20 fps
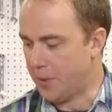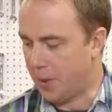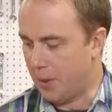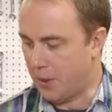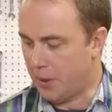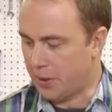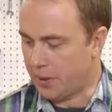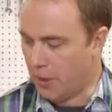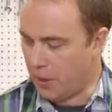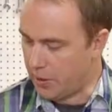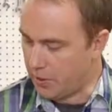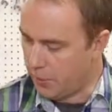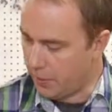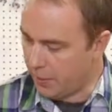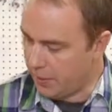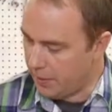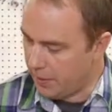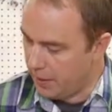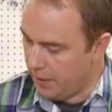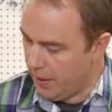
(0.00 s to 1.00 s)
So it starts
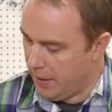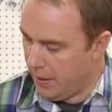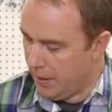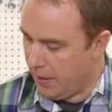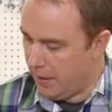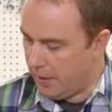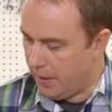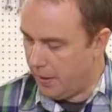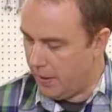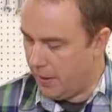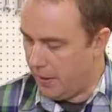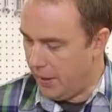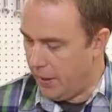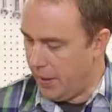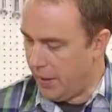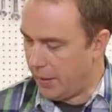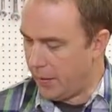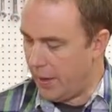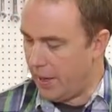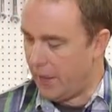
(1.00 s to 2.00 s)
with the
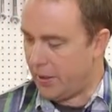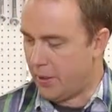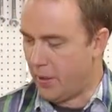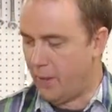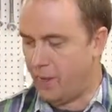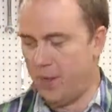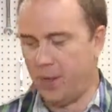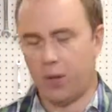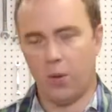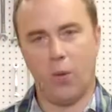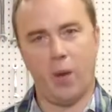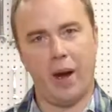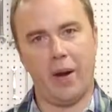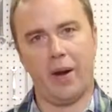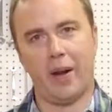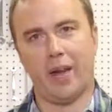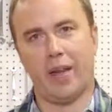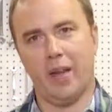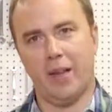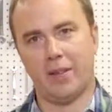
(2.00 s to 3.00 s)
integrated tow vehicle
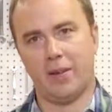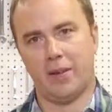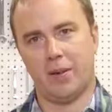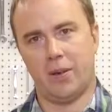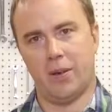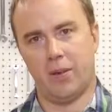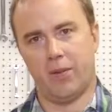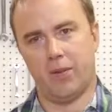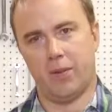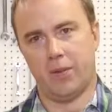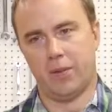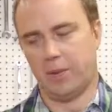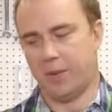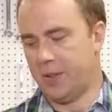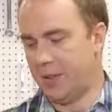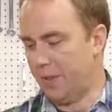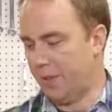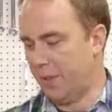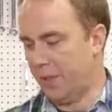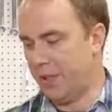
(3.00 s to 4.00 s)
wiring kits that are
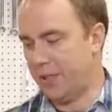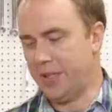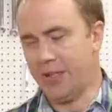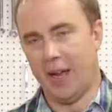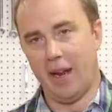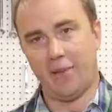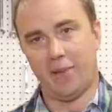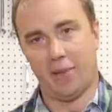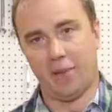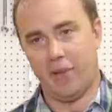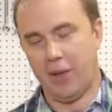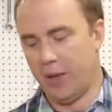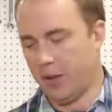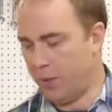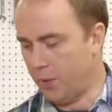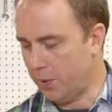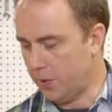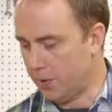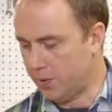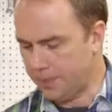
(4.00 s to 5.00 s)
specifically designed for
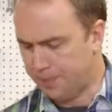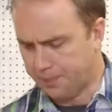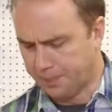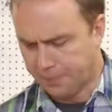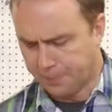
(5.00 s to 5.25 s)
vehicles.